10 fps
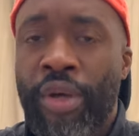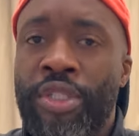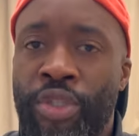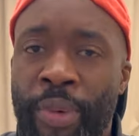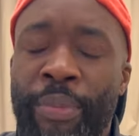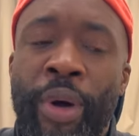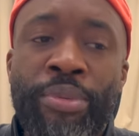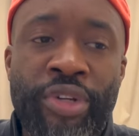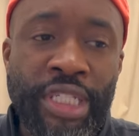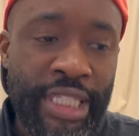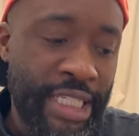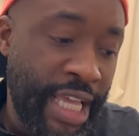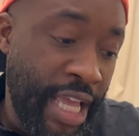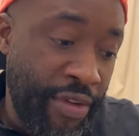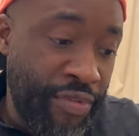so what I'm trying to say is
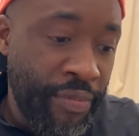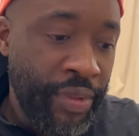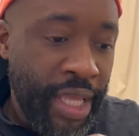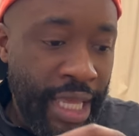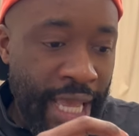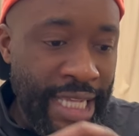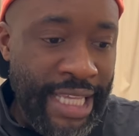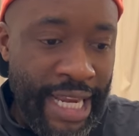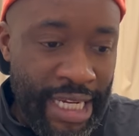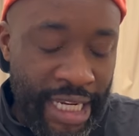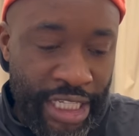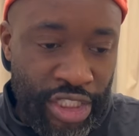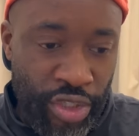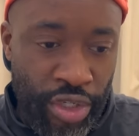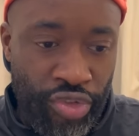that if he has had knee
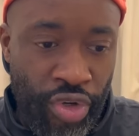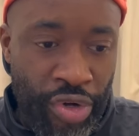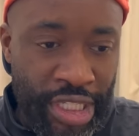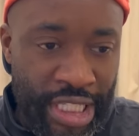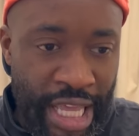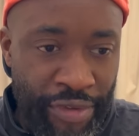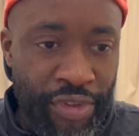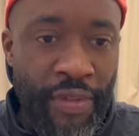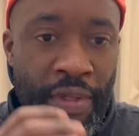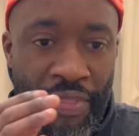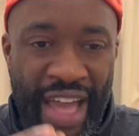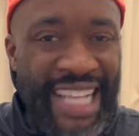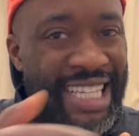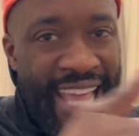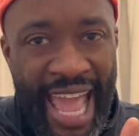surgery on his left,
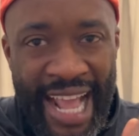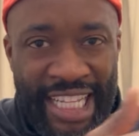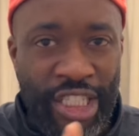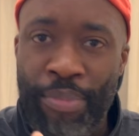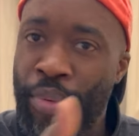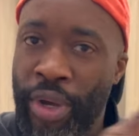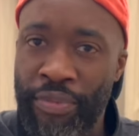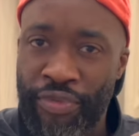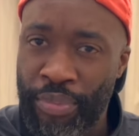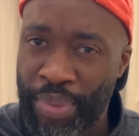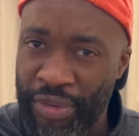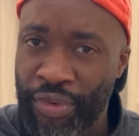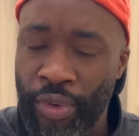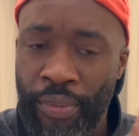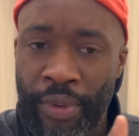that's an exit point for
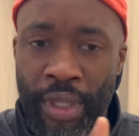Bivol,